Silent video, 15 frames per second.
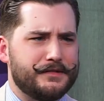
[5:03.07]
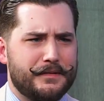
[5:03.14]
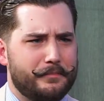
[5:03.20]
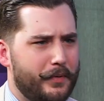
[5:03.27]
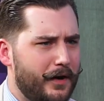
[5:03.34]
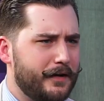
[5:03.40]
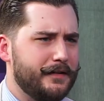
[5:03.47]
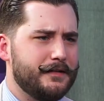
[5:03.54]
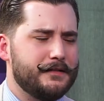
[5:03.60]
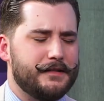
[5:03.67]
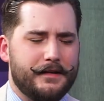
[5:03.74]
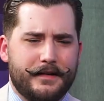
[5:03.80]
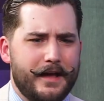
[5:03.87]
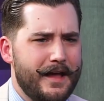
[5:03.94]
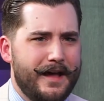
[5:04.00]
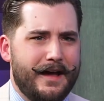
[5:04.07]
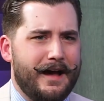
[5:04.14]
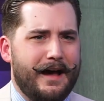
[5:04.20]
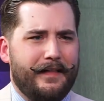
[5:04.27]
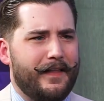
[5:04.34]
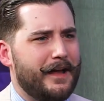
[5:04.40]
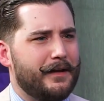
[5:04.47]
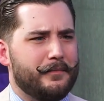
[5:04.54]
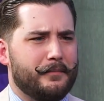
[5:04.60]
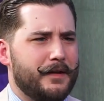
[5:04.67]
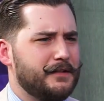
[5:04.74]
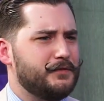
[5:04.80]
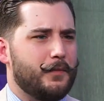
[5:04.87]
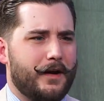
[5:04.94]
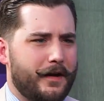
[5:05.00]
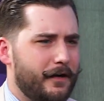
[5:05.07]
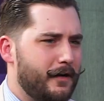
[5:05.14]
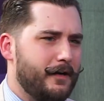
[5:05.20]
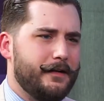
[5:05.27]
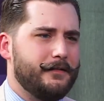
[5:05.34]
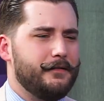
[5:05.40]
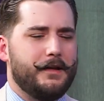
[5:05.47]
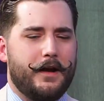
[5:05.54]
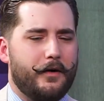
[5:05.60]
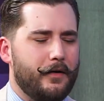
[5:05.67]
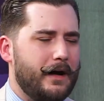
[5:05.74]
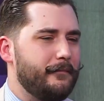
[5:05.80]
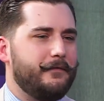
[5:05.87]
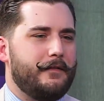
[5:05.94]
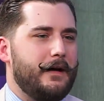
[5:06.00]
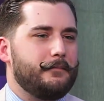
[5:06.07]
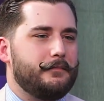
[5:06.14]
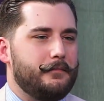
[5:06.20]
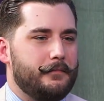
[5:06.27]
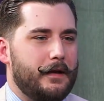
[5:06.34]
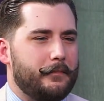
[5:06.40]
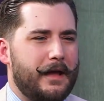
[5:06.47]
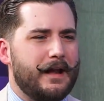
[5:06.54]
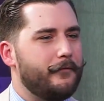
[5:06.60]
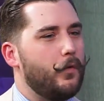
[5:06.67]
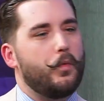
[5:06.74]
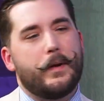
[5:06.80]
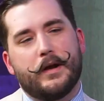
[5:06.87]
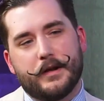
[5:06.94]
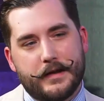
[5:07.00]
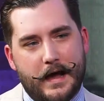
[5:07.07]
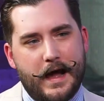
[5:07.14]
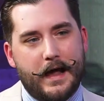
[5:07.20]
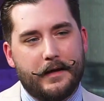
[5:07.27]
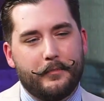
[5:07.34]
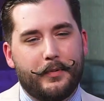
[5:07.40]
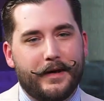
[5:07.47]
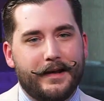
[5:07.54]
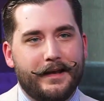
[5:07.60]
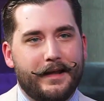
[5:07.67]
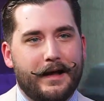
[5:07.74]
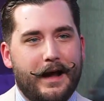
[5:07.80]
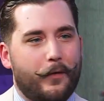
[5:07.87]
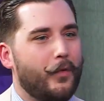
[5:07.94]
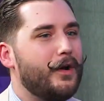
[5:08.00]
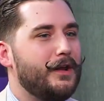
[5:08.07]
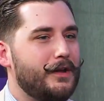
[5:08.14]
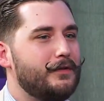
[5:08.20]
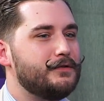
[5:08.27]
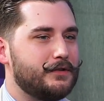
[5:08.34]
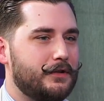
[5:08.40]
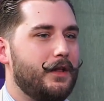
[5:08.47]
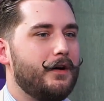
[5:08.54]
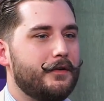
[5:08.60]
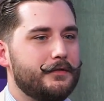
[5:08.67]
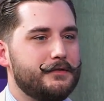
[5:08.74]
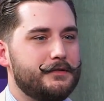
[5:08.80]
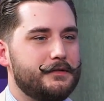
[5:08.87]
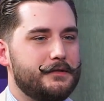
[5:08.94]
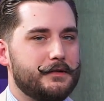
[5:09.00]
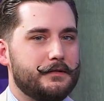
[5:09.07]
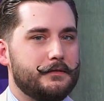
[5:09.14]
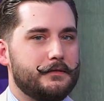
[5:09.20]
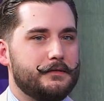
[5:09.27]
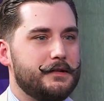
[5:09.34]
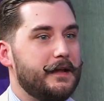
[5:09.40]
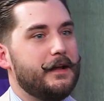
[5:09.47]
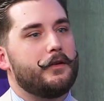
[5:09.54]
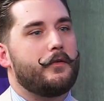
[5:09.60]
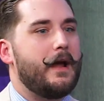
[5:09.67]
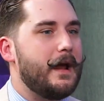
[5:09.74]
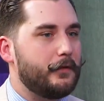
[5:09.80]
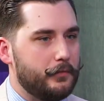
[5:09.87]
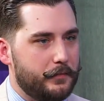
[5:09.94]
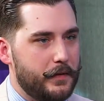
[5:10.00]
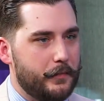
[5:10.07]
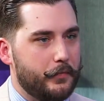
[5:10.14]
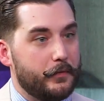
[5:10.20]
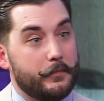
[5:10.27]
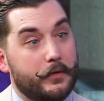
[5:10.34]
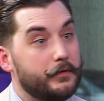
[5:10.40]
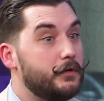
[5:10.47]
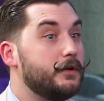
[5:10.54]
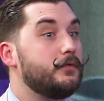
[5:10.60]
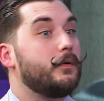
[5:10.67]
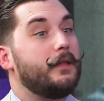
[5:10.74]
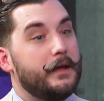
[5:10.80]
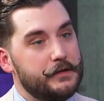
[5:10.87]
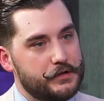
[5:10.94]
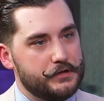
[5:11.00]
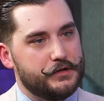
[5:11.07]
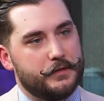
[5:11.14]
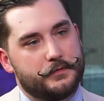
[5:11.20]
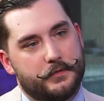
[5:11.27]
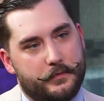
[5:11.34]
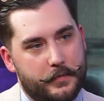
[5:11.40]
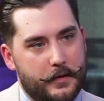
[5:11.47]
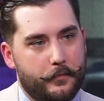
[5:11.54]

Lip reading: and puns, and I like menswear, and I'm kind of a weird guy, but I want to use clothes to interact with people and build good relationships with people.